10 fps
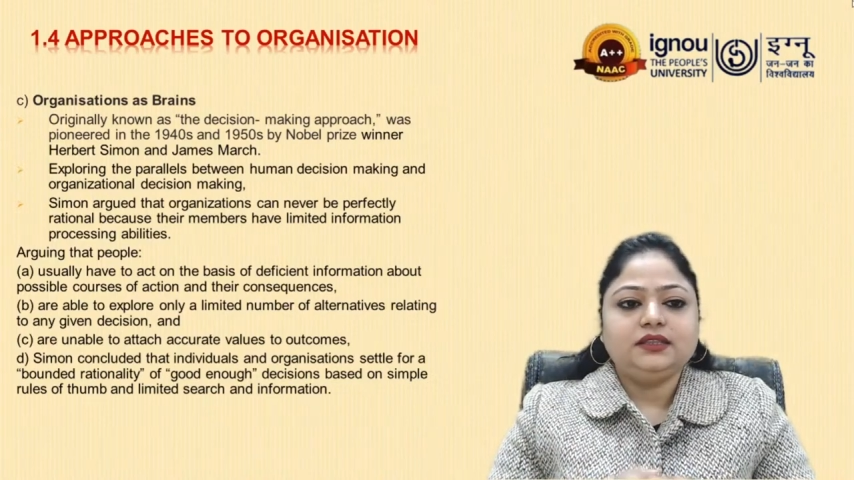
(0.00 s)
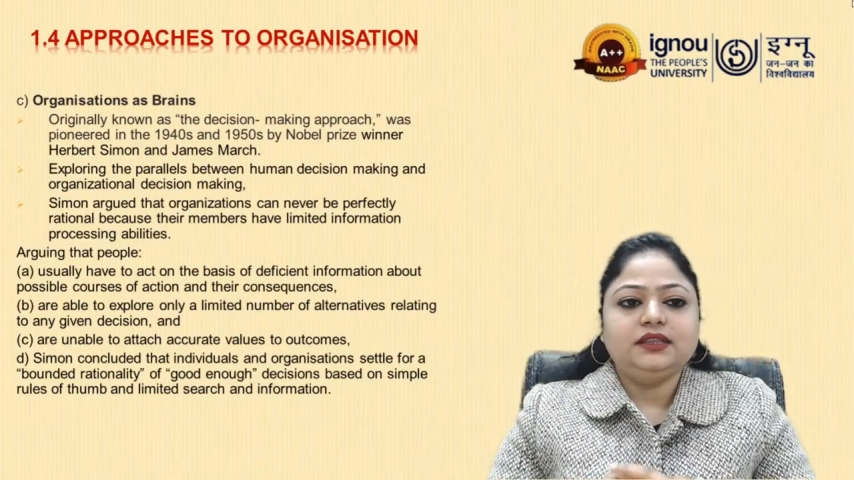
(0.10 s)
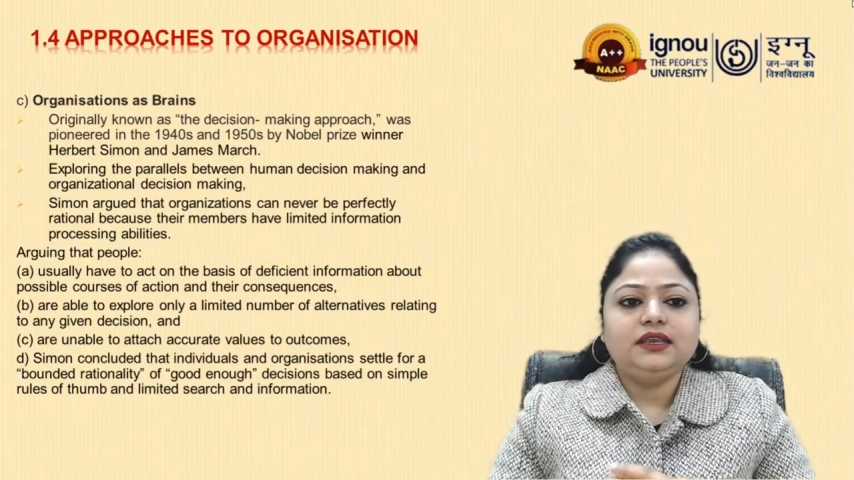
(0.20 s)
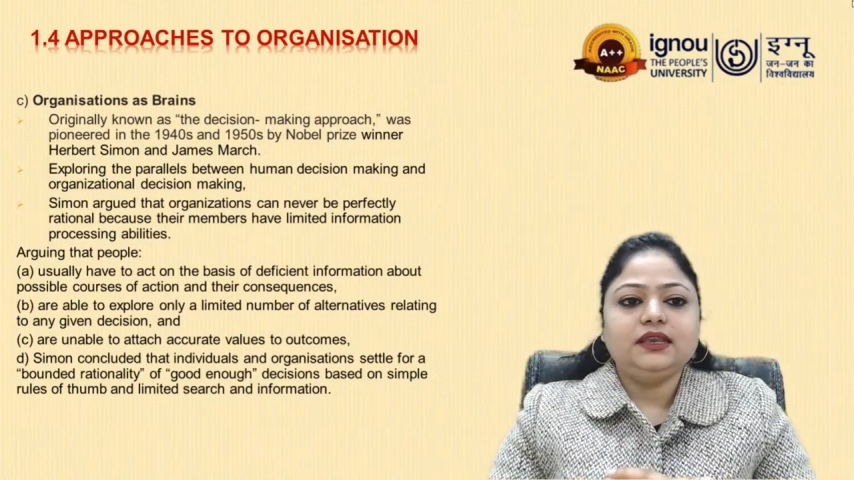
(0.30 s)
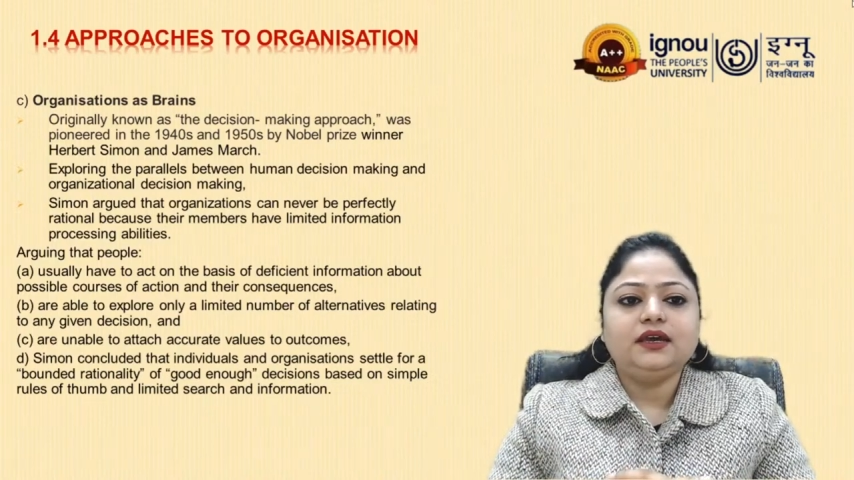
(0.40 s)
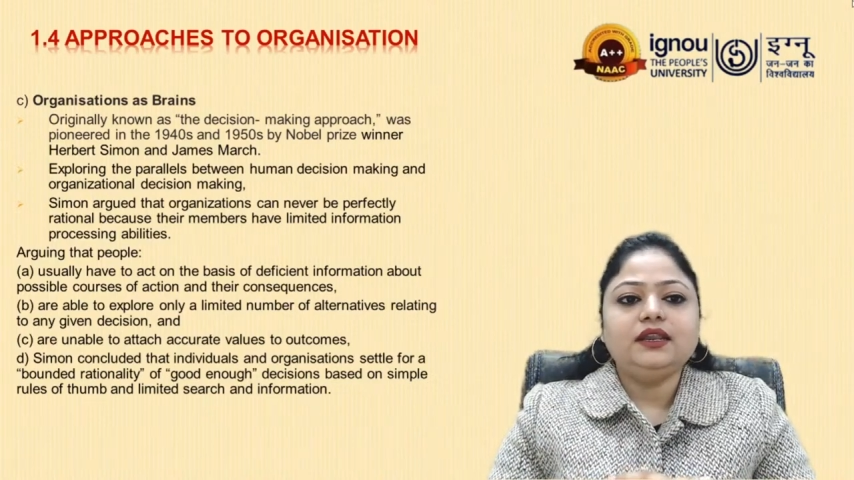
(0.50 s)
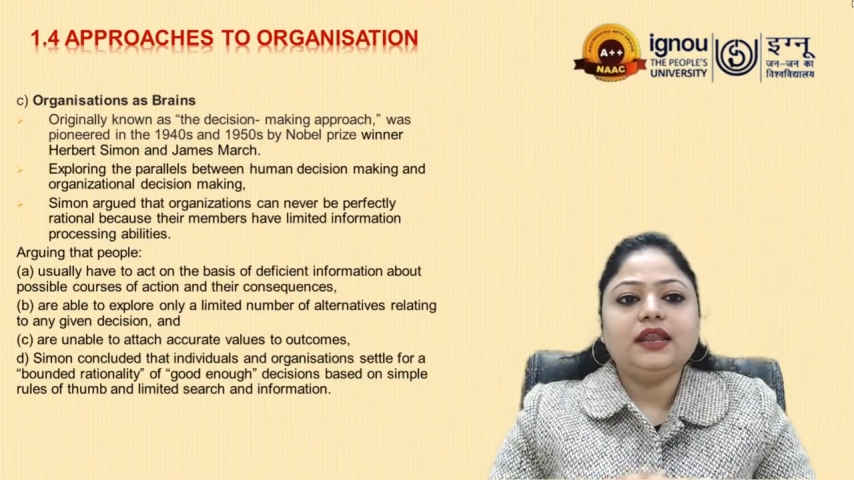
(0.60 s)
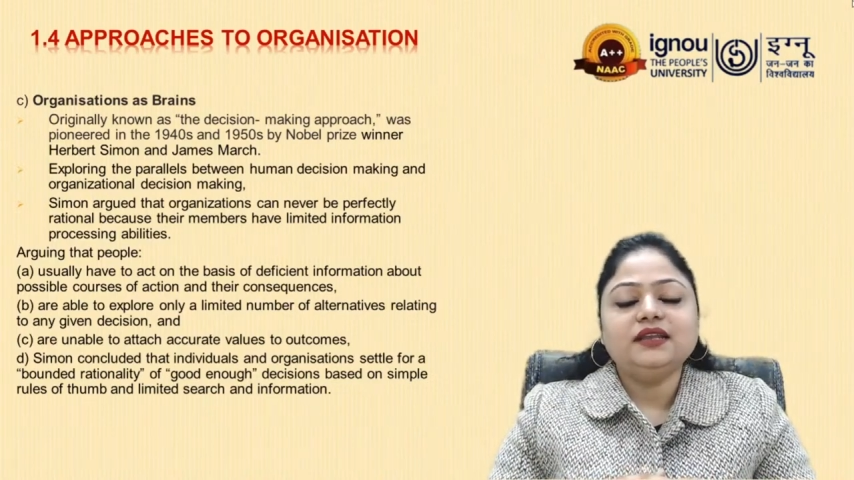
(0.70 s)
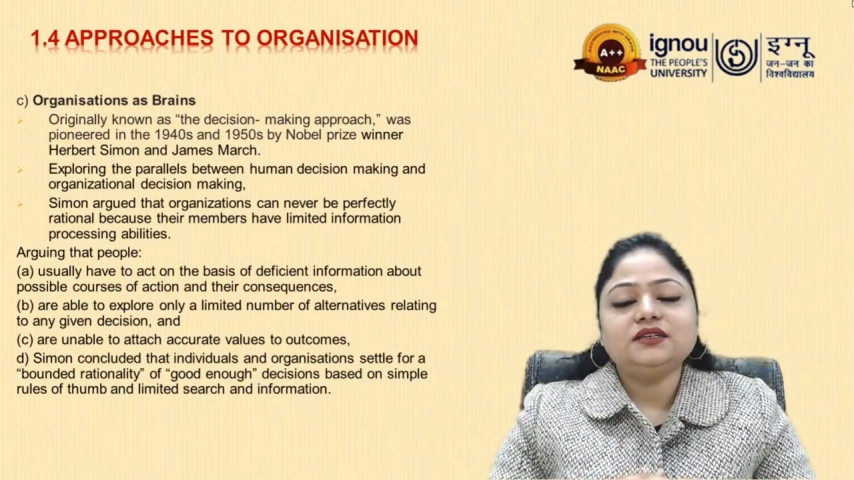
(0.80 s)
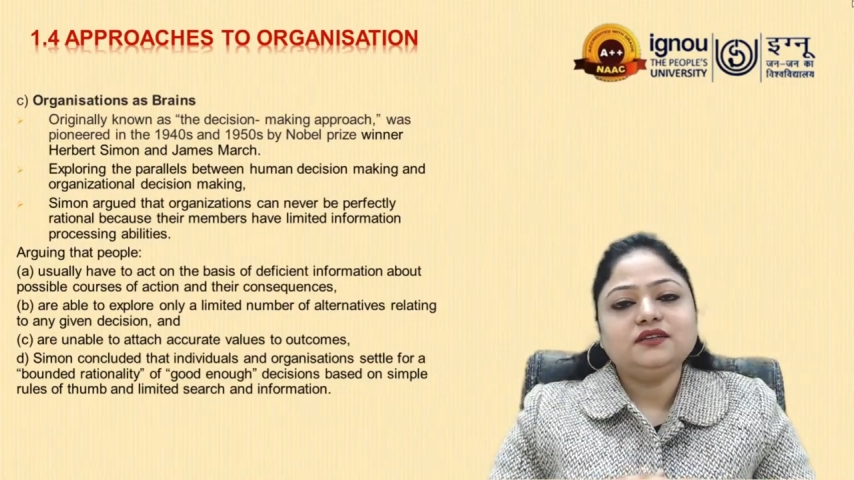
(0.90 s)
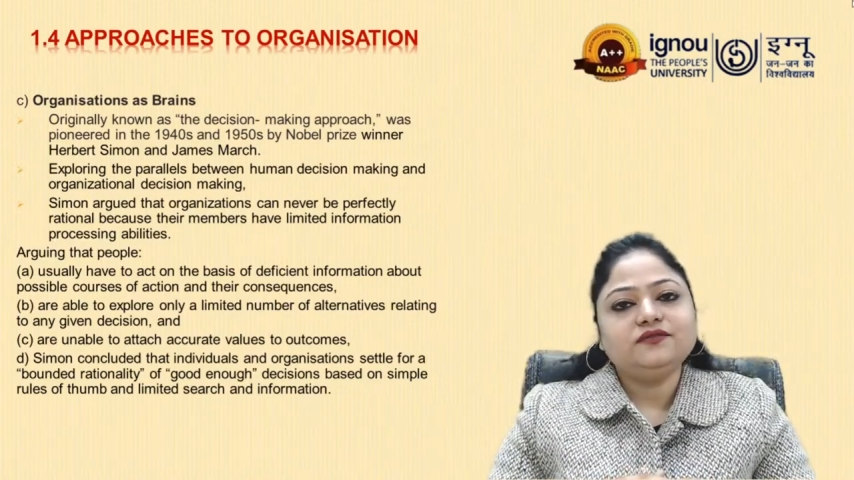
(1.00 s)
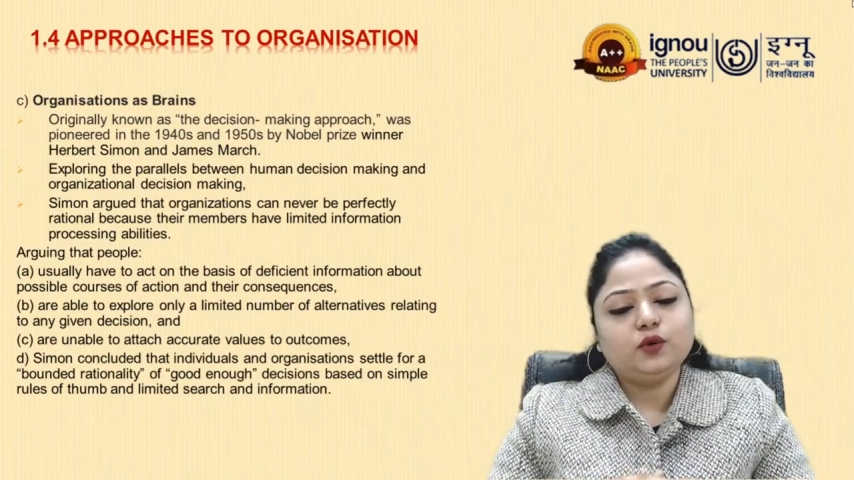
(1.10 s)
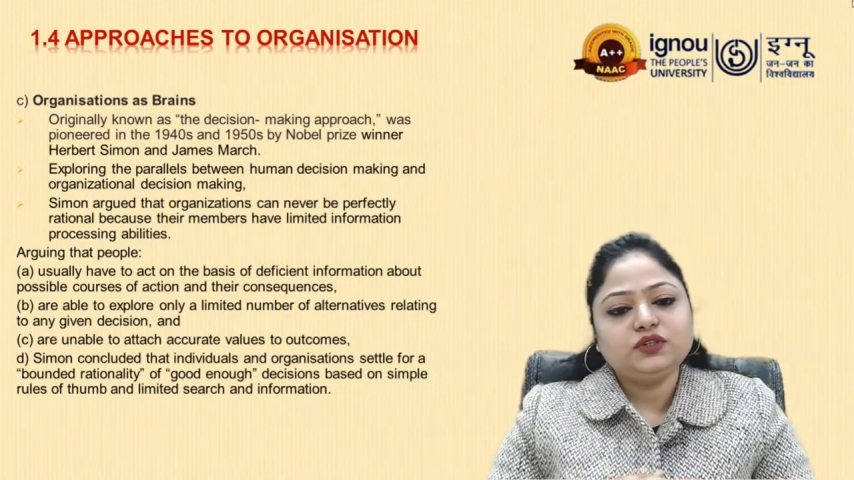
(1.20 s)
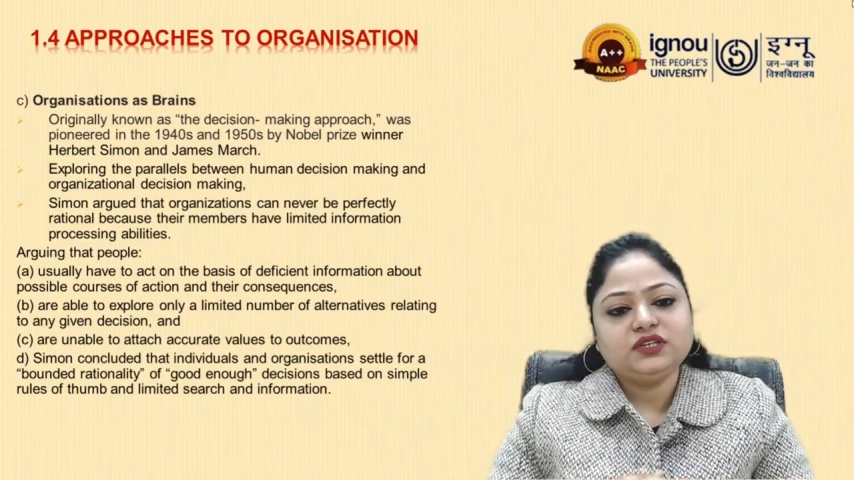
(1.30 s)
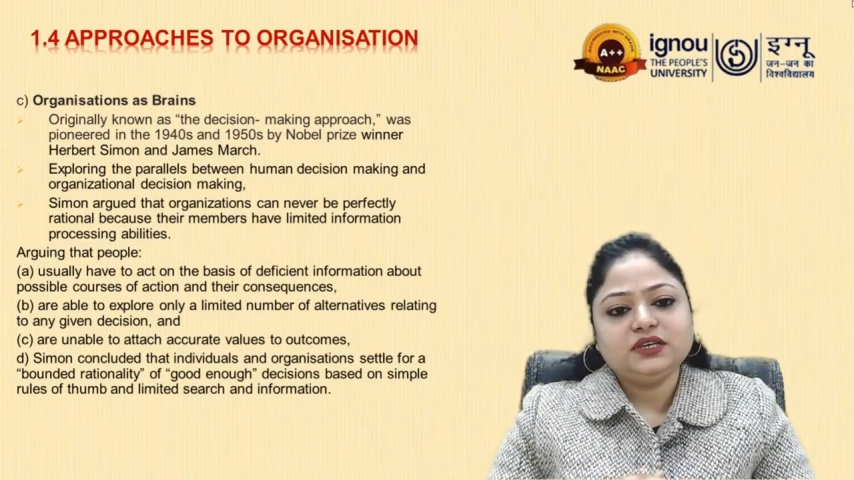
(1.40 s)
in the year
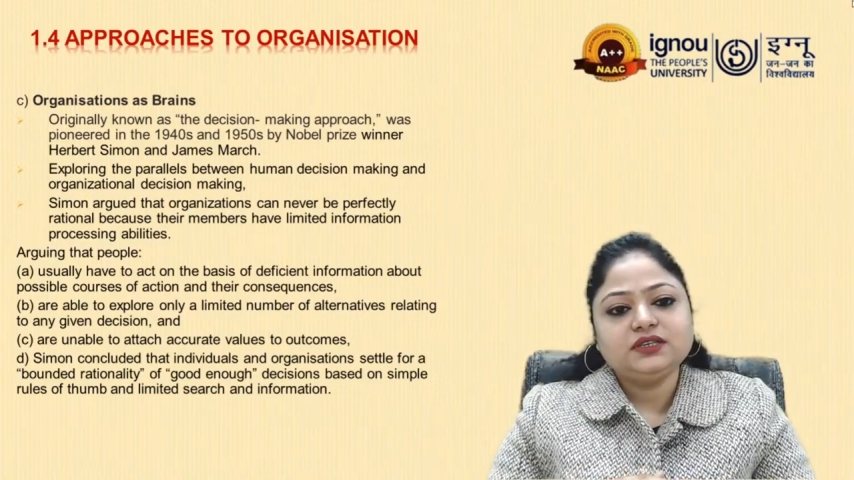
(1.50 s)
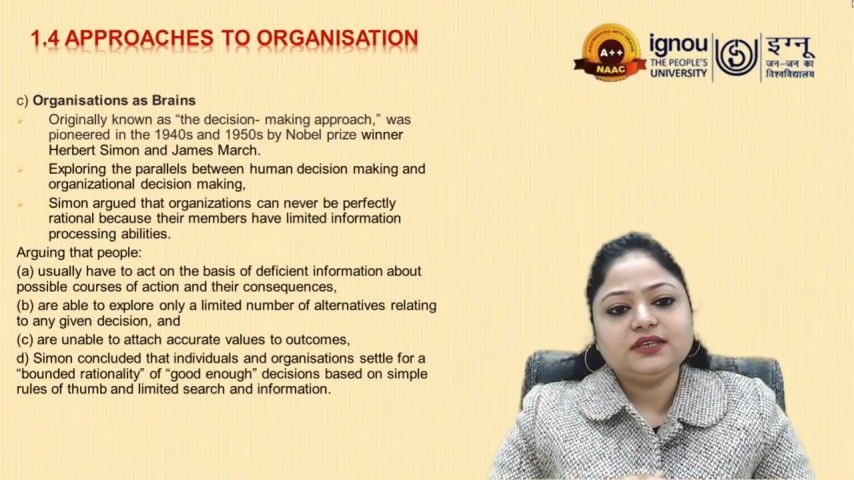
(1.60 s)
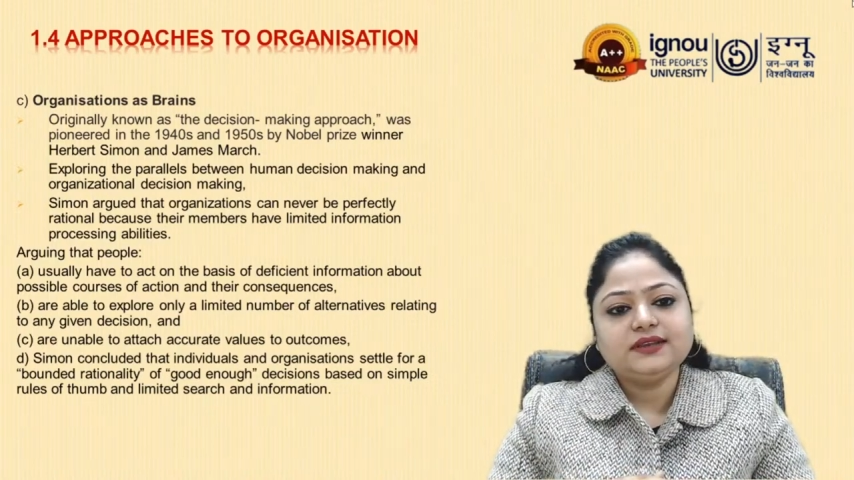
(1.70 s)
1940s